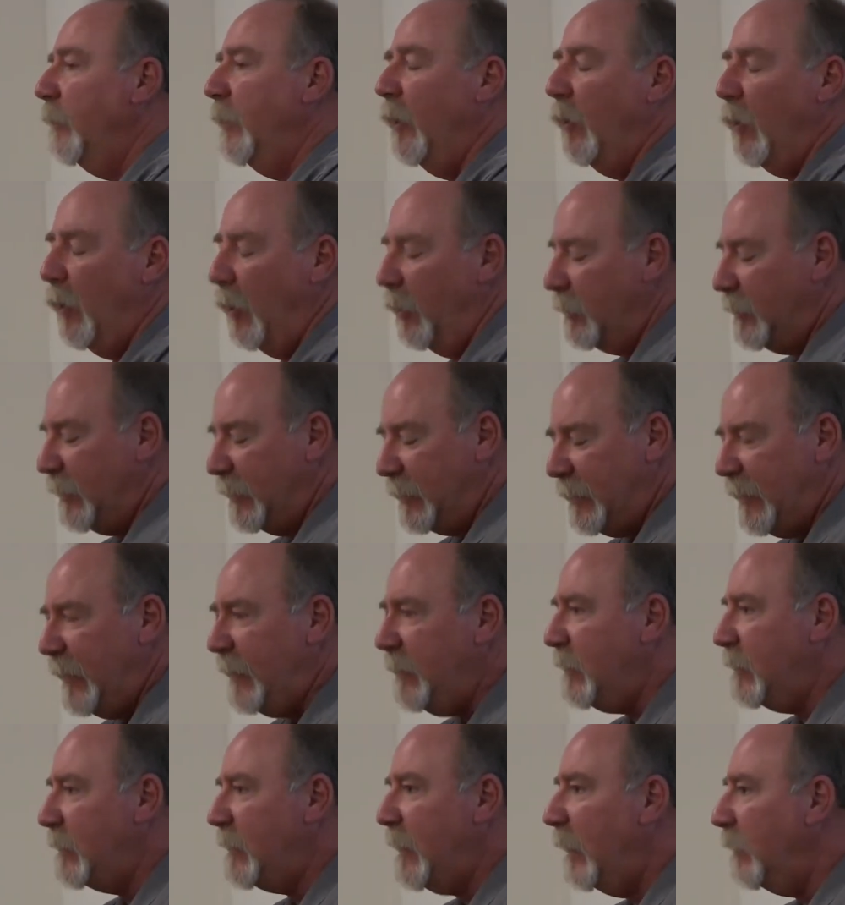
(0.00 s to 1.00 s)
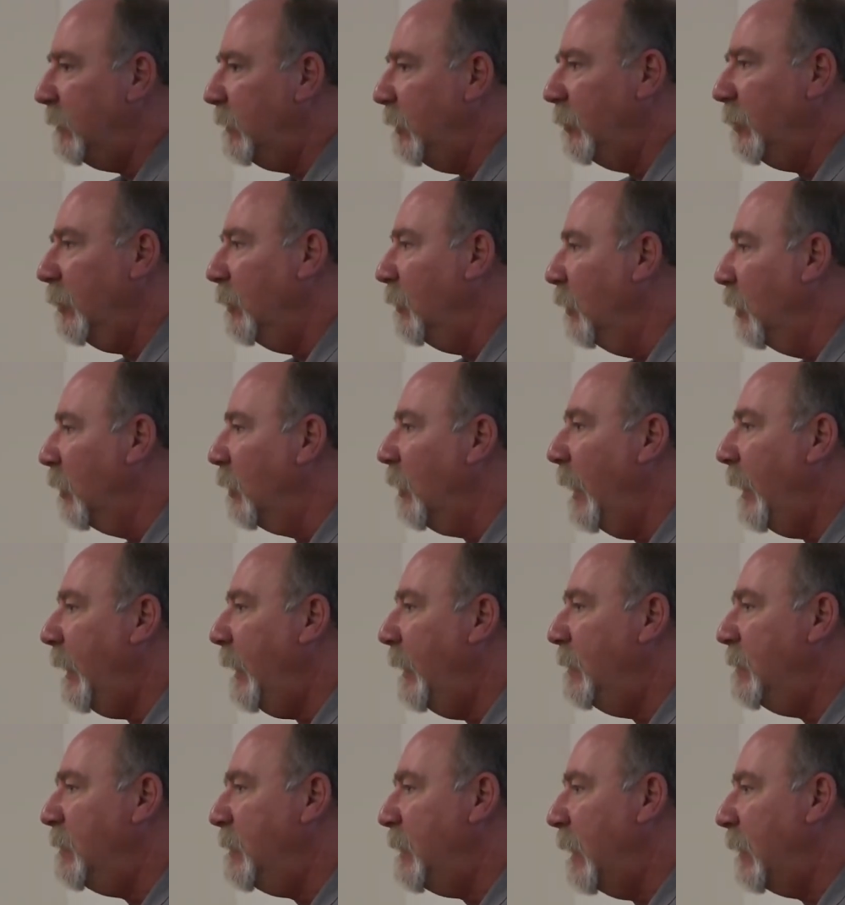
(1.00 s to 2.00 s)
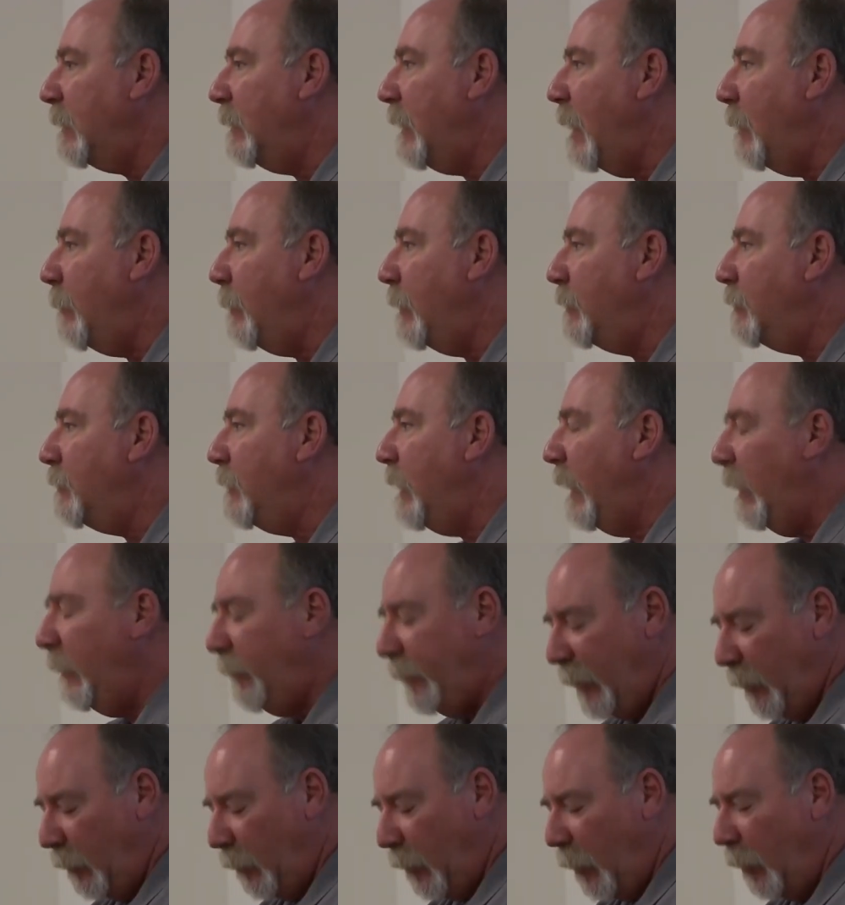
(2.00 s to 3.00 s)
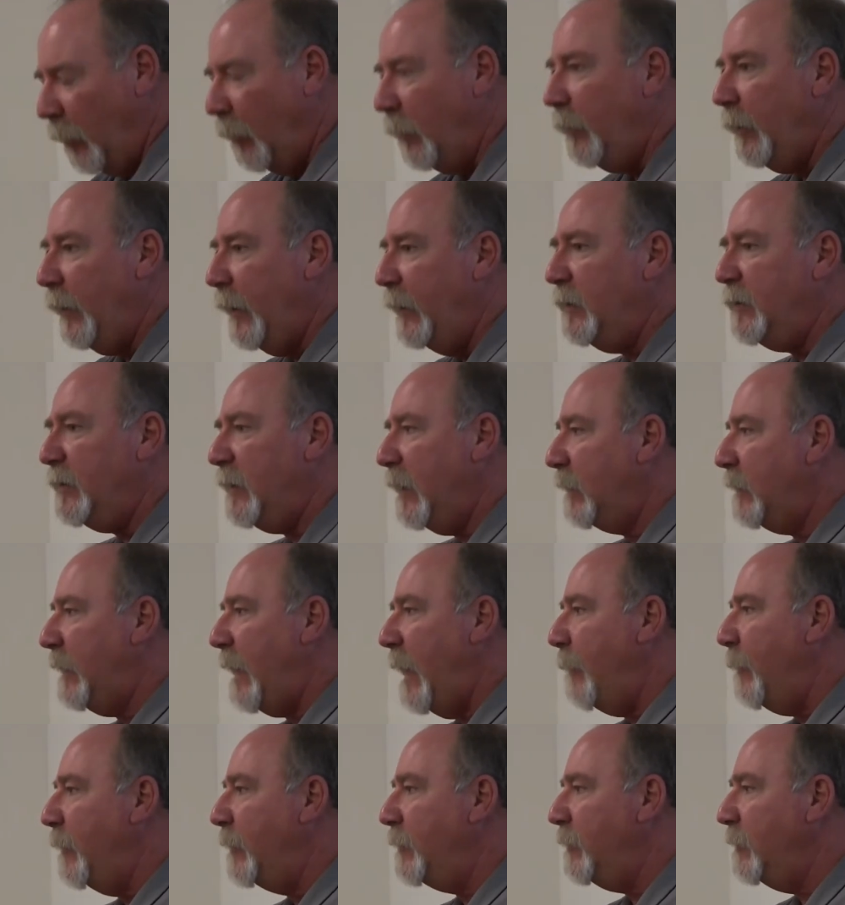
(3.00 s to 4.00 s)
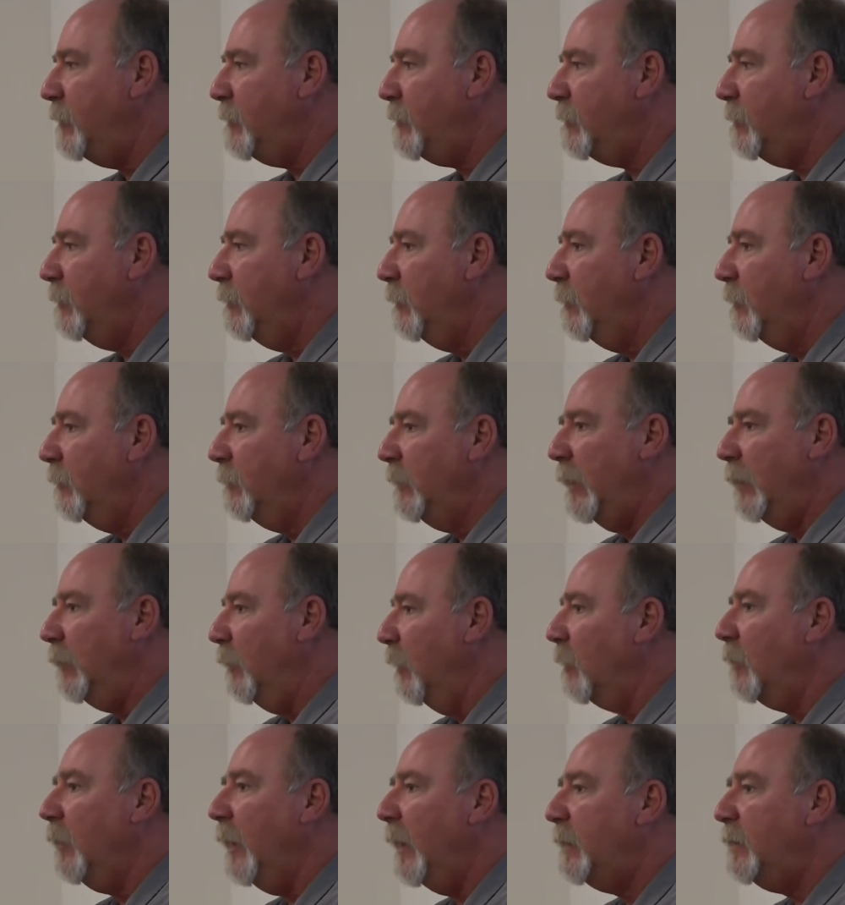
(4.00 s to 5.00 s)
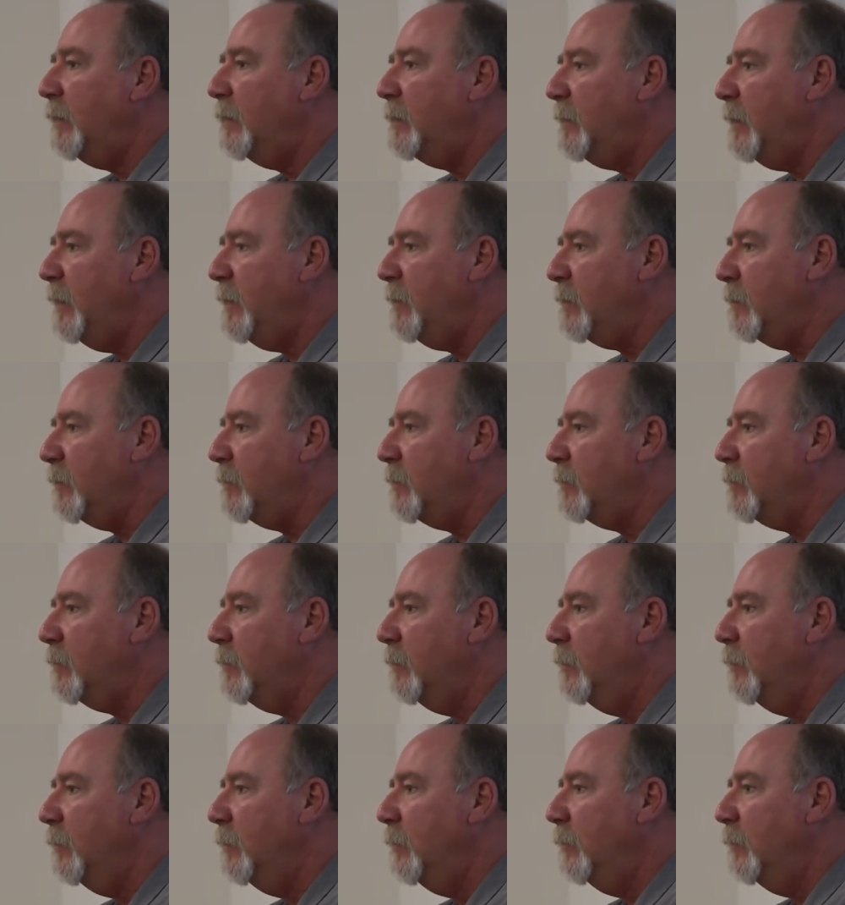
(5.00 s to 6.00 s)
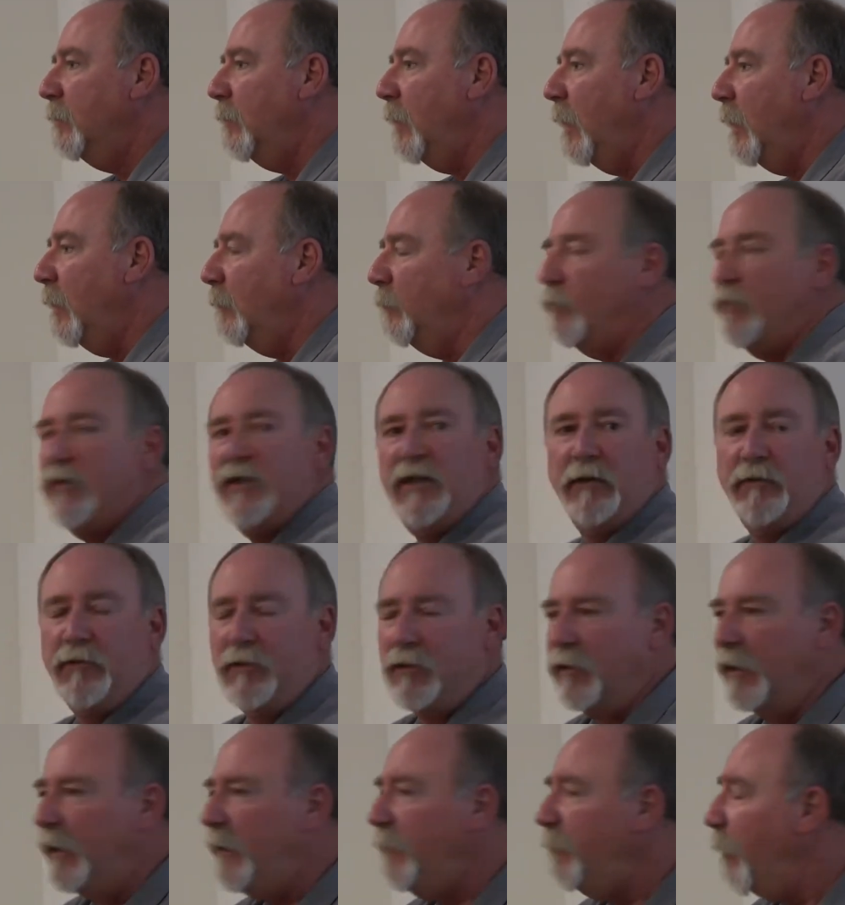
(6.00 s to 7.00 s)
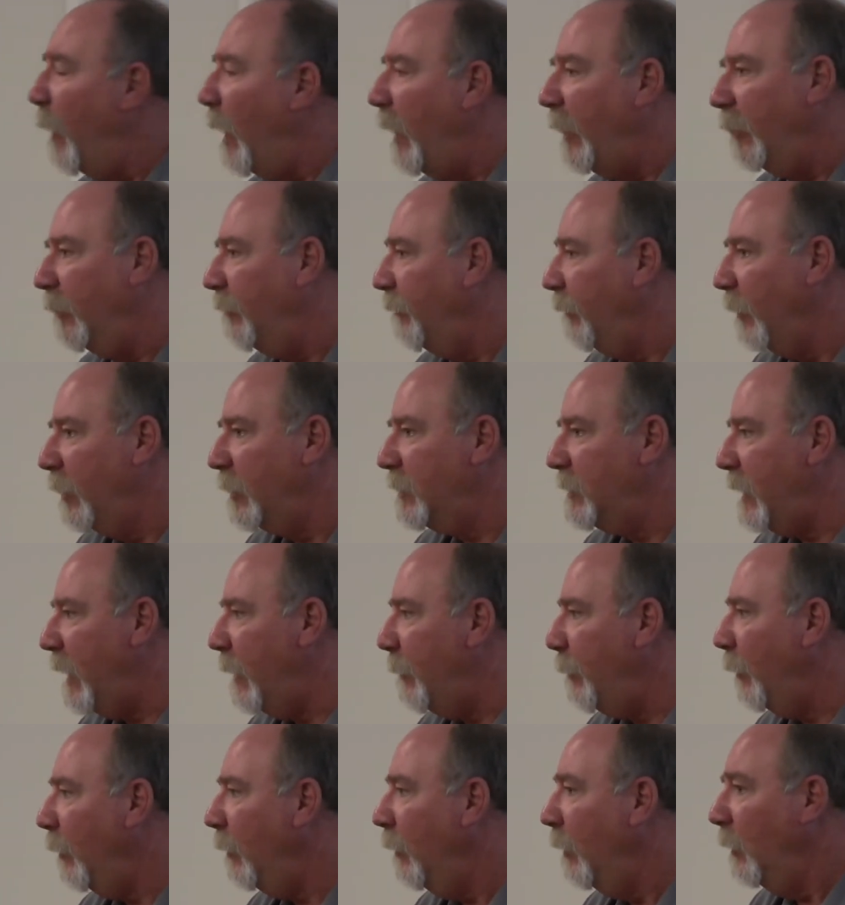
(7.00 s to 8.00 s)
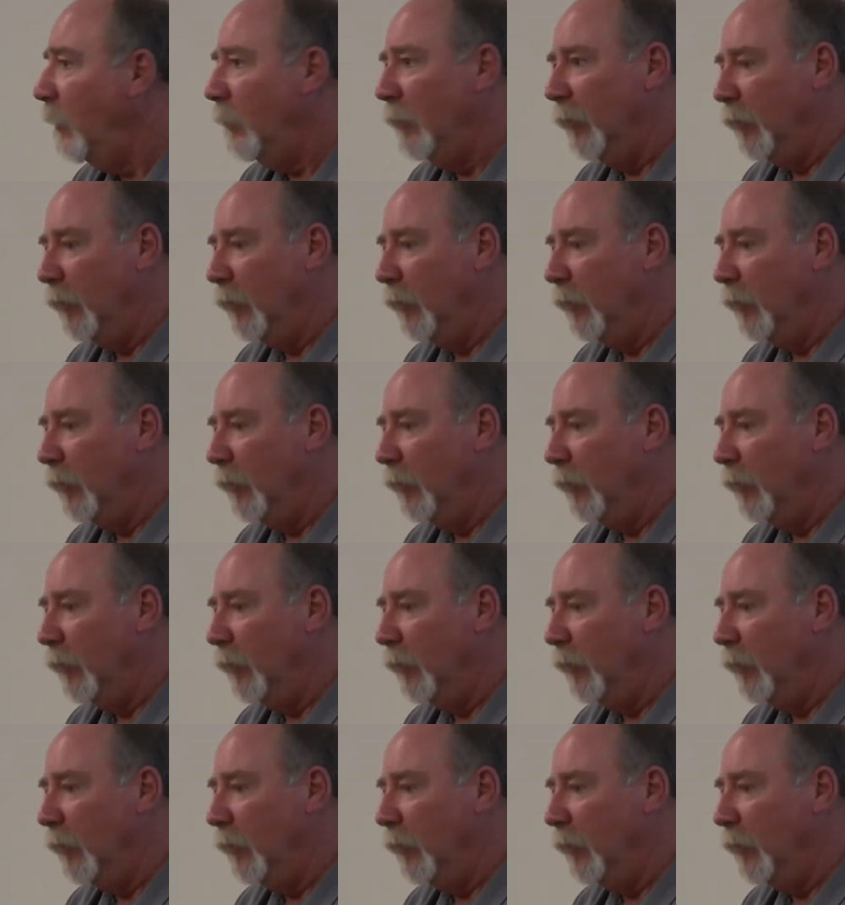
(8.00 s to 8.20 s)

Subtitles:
There are diseases out there that look like insect damage, and there are insect damages that look like diseases. Citrus leaf miner, for example,